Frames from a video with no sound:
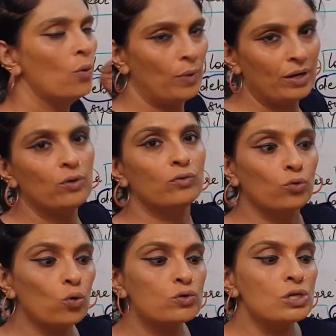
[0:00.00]
when
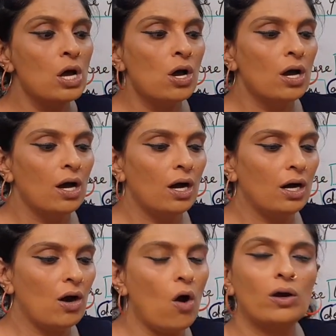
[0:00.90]
those
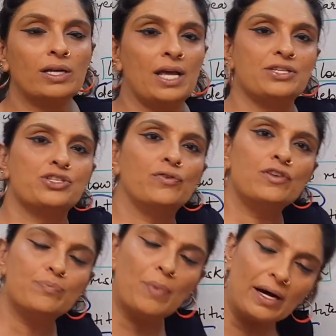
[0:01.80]
organizations
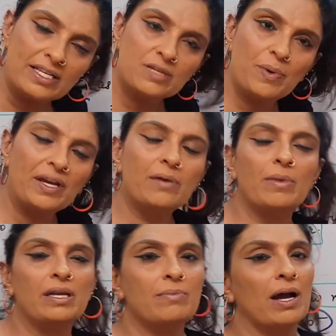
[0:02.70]
which participate in
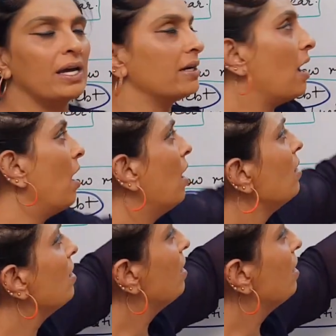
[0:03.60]
money market are